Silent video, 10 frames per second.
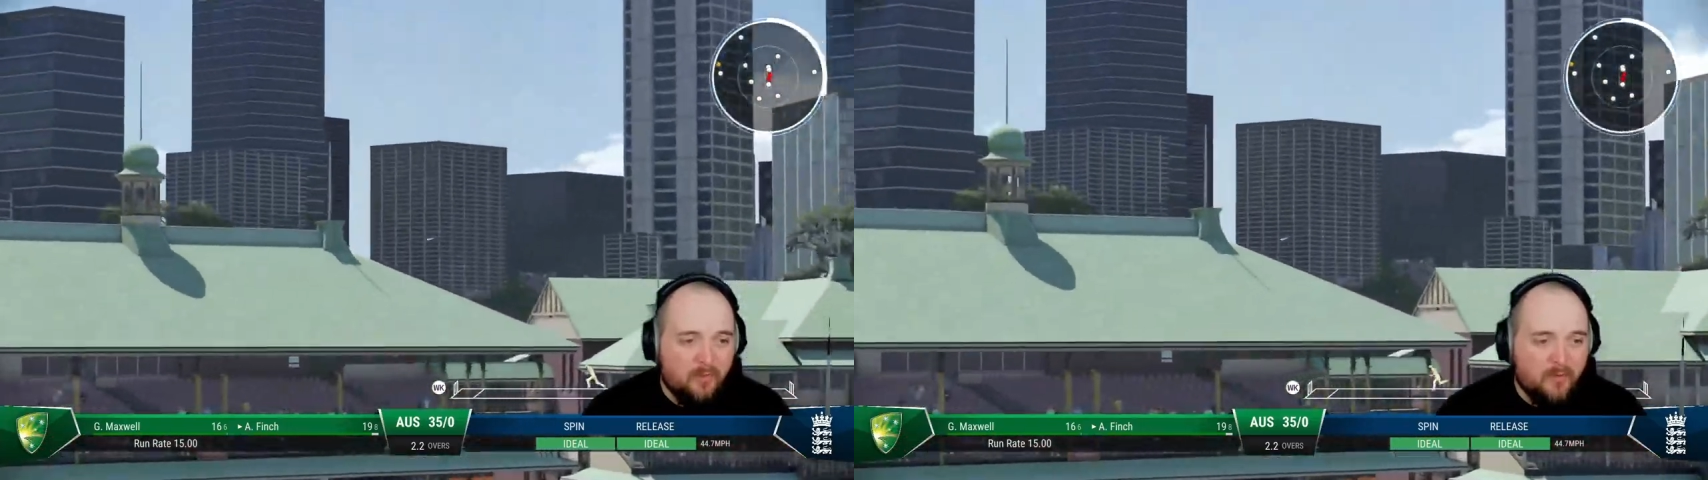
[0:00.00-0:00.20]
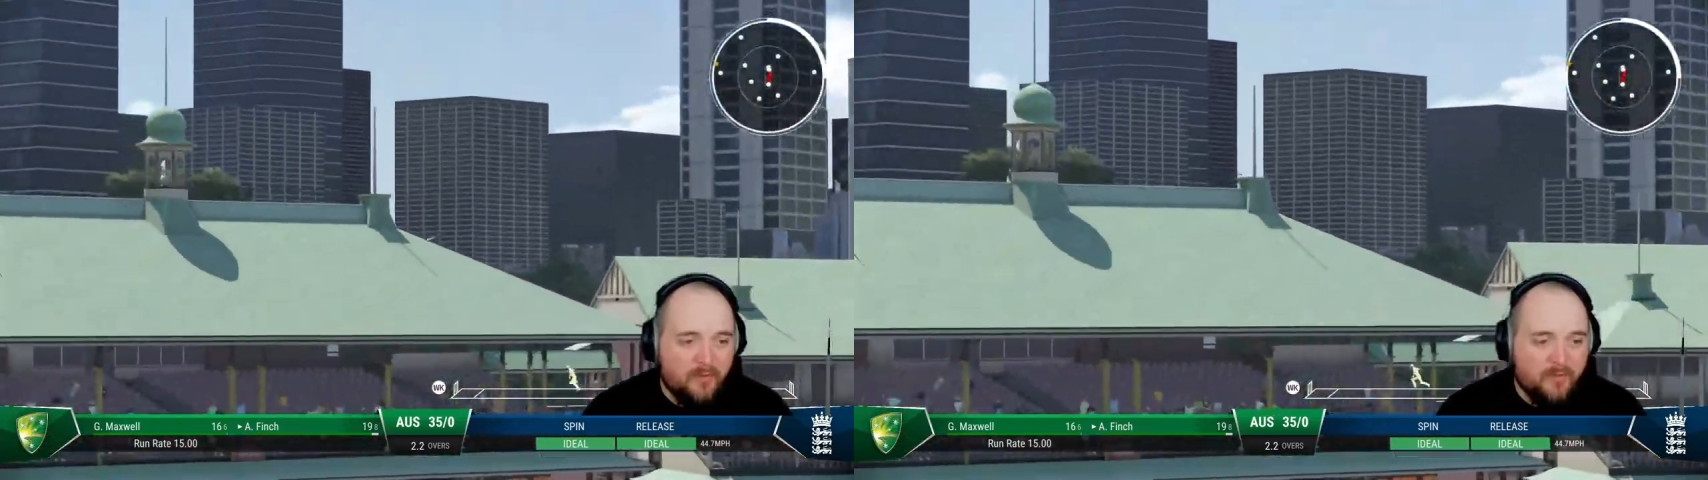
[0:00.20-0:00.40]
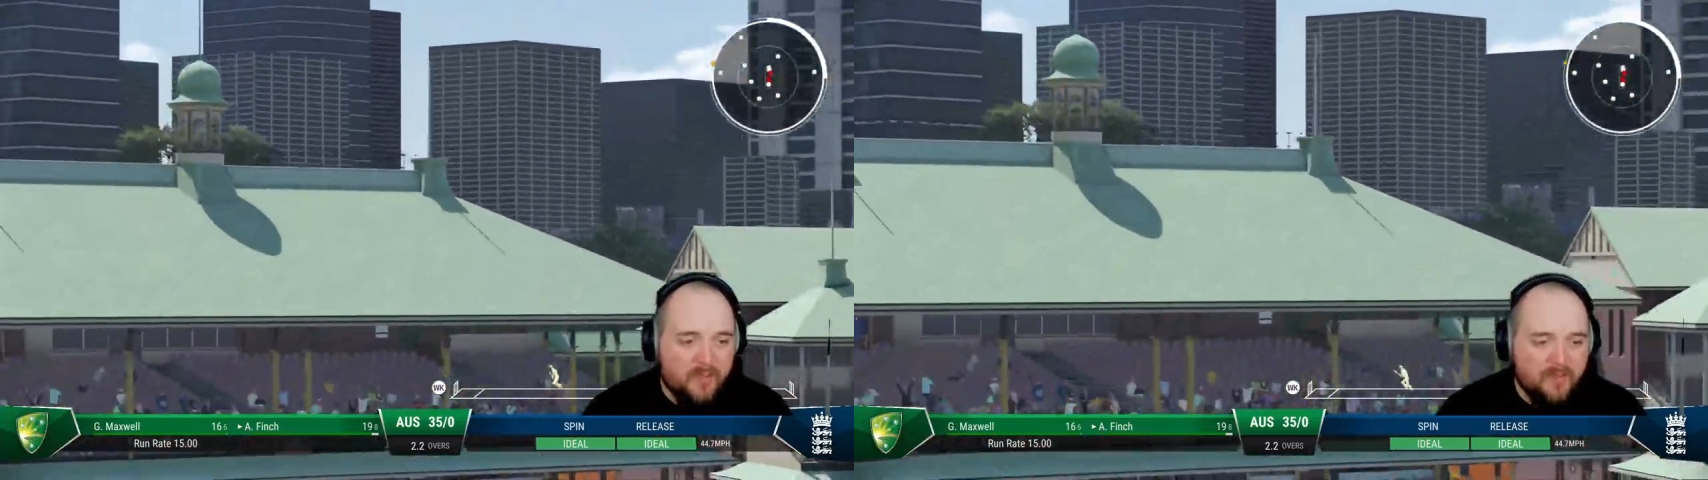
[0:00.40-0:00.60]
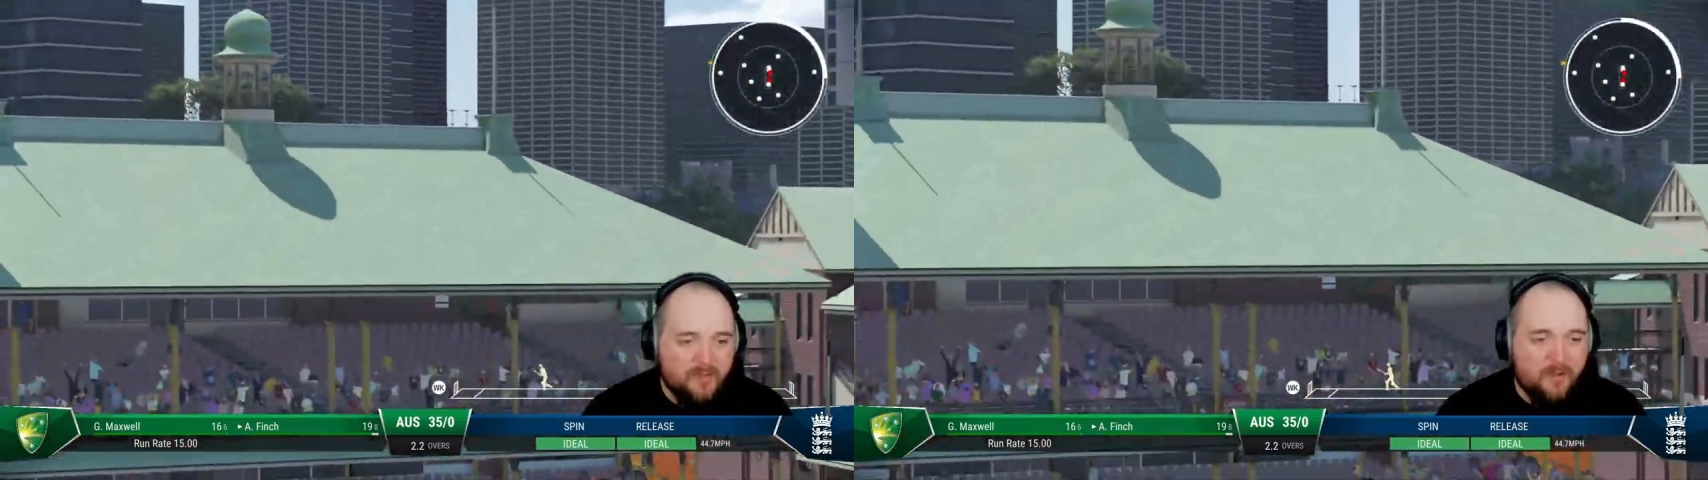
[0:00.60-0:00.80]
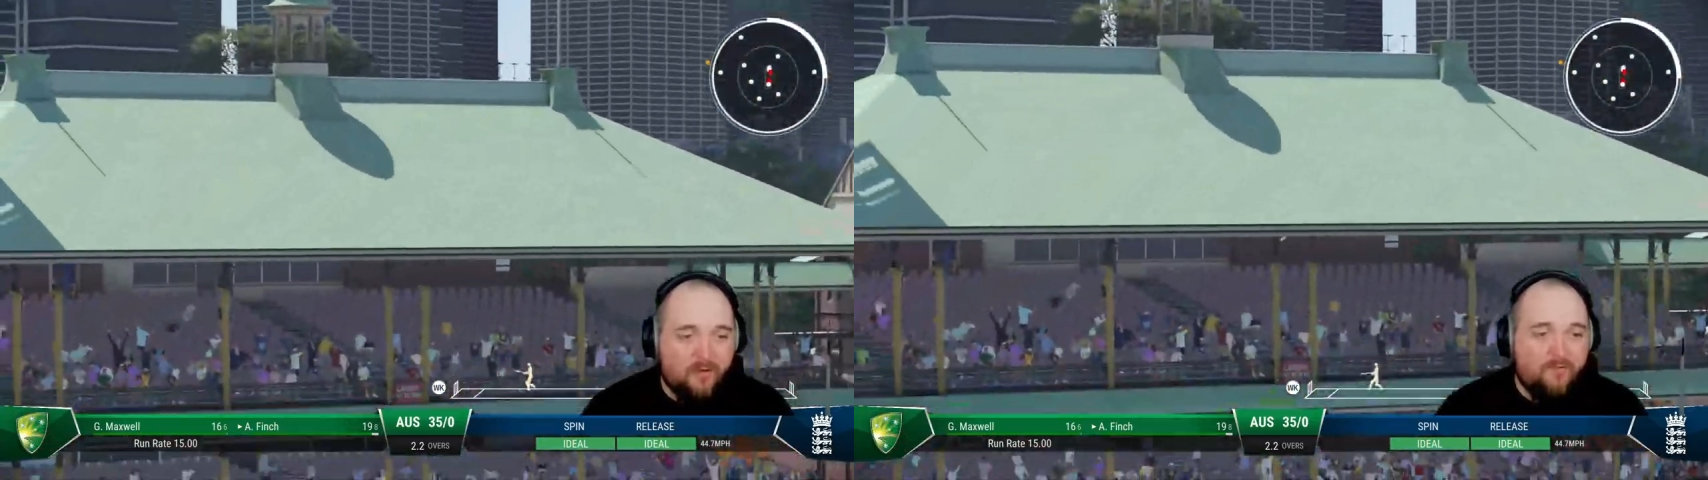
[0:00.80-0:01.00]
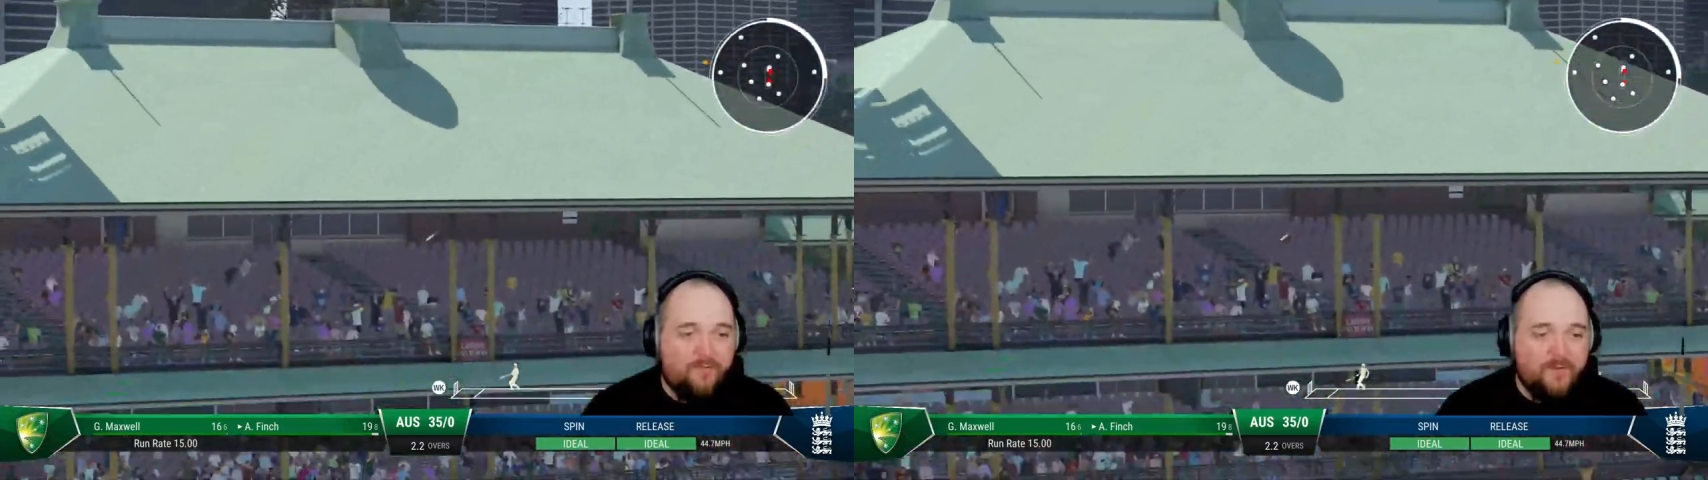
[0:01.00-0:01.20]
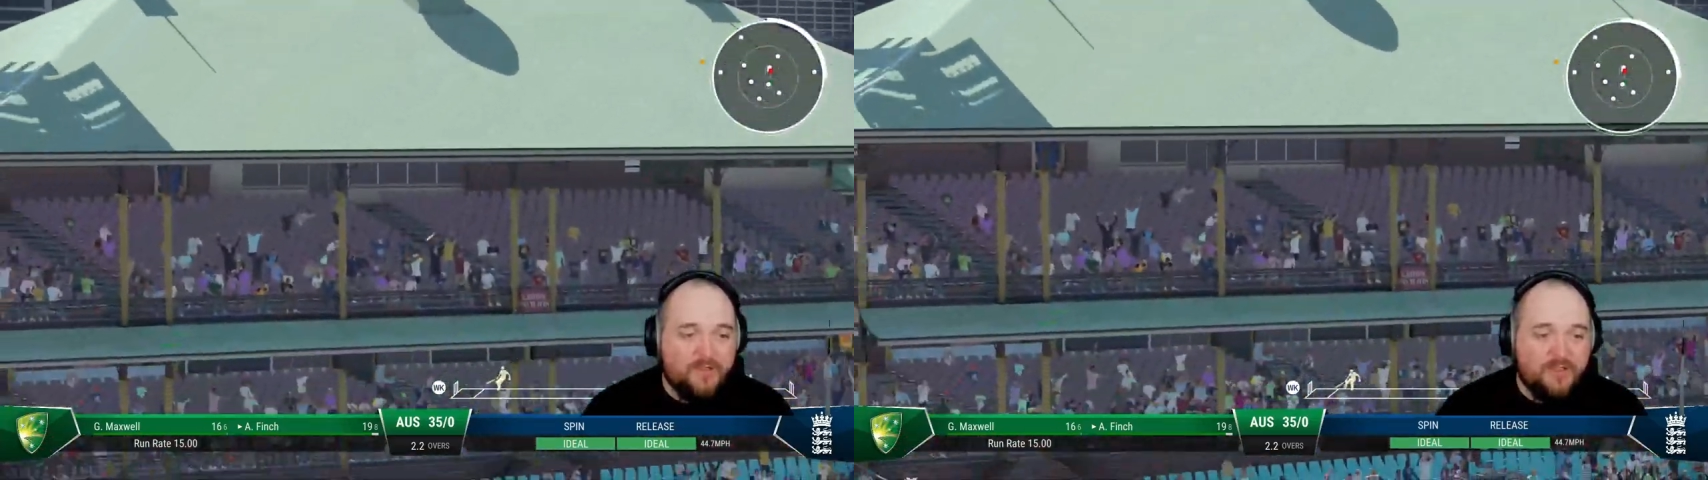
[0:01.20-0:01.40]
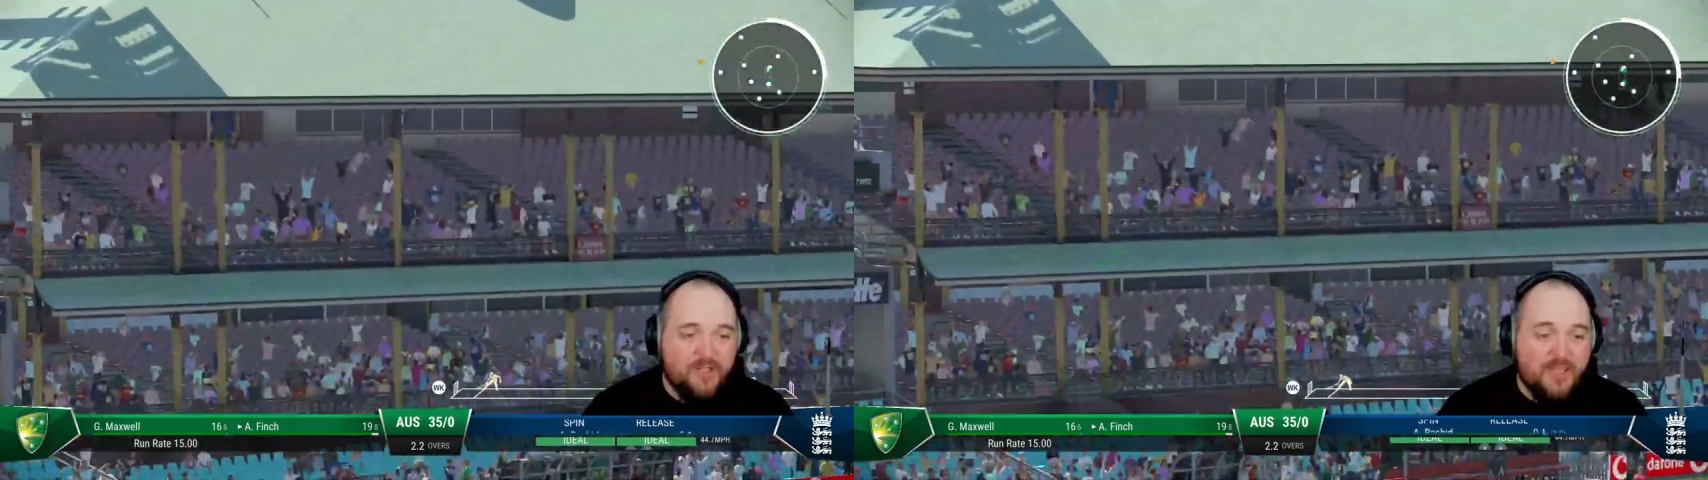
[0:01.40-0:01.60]
But that's gone for
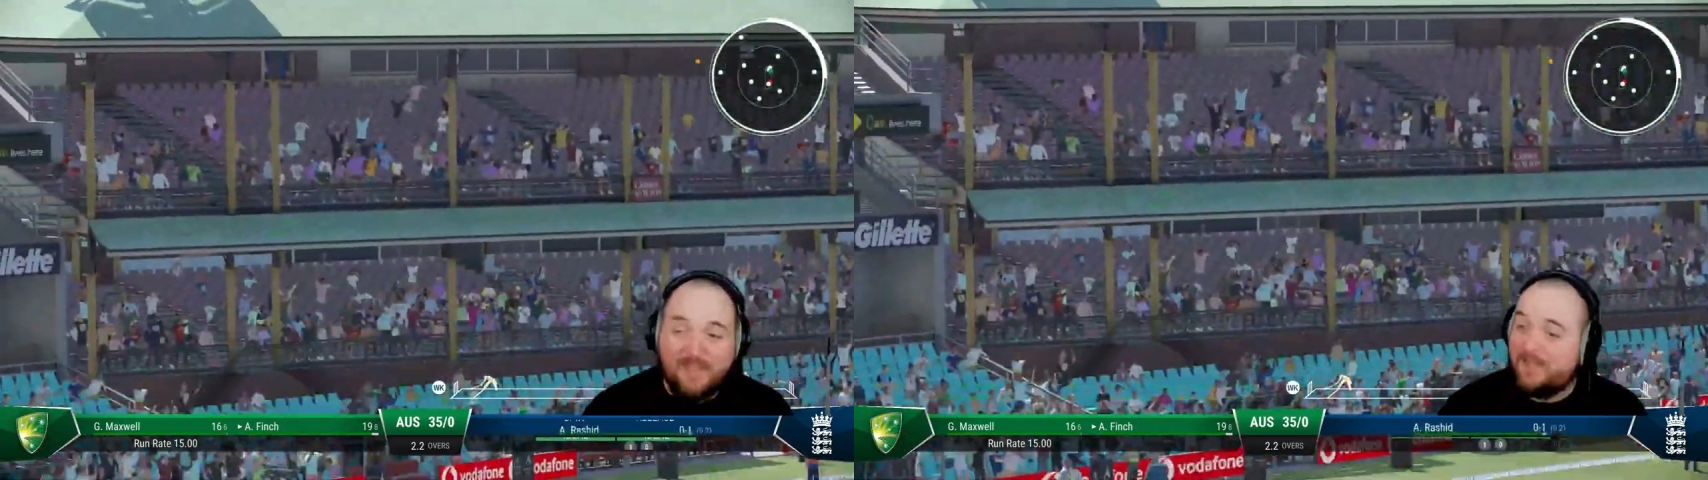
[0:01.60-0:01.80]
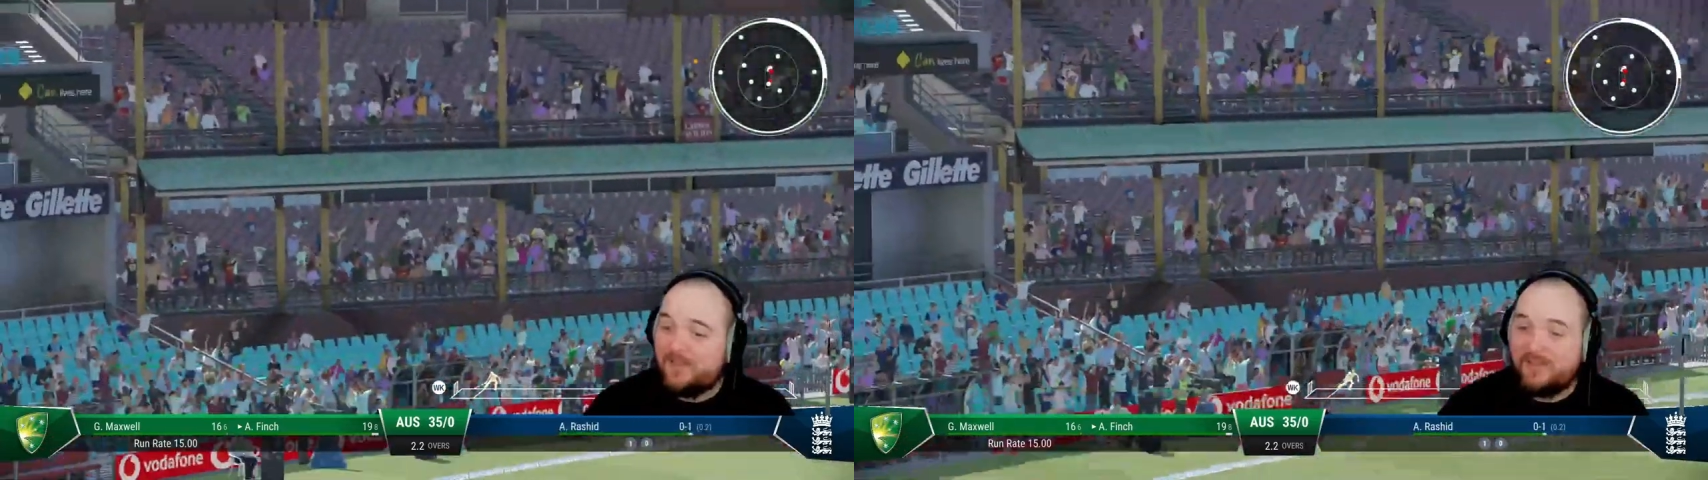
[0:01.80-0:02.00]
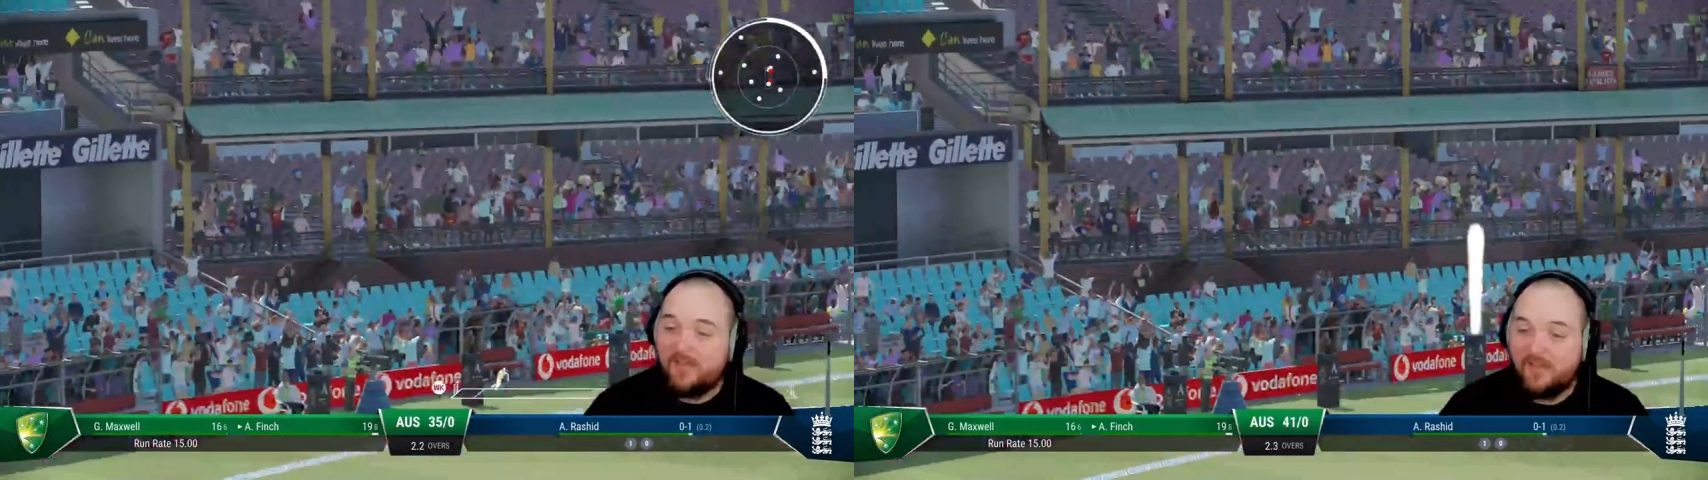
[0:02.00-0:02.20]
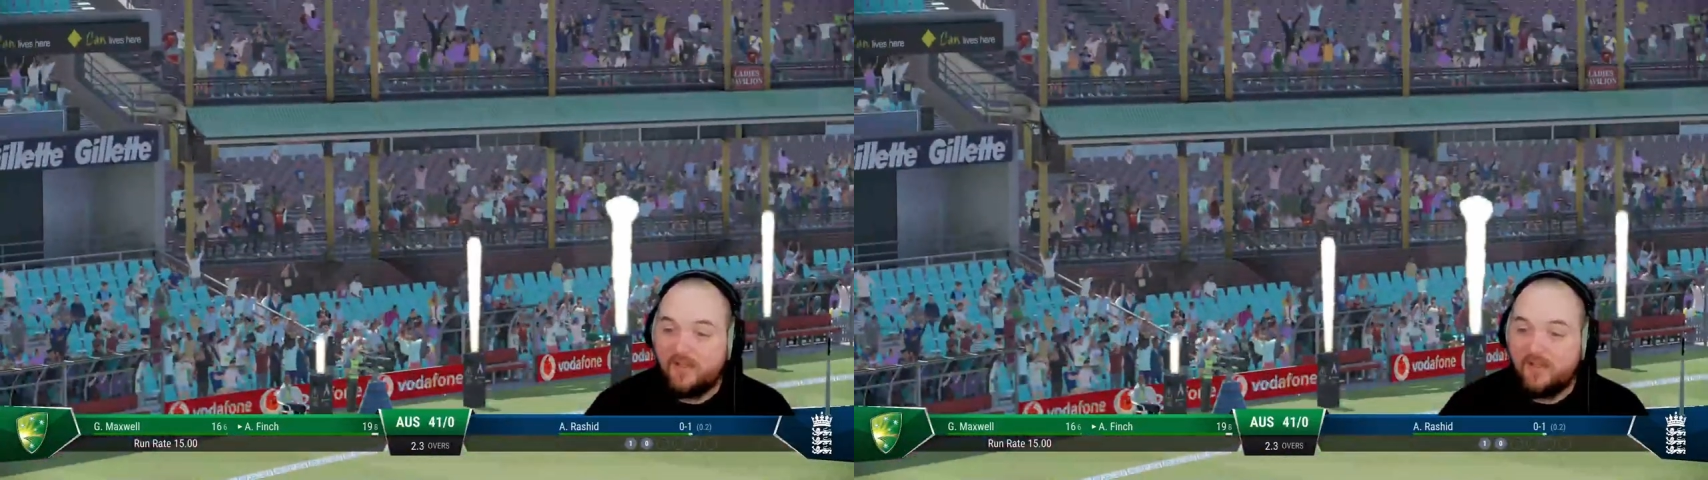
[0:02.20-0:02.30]
six.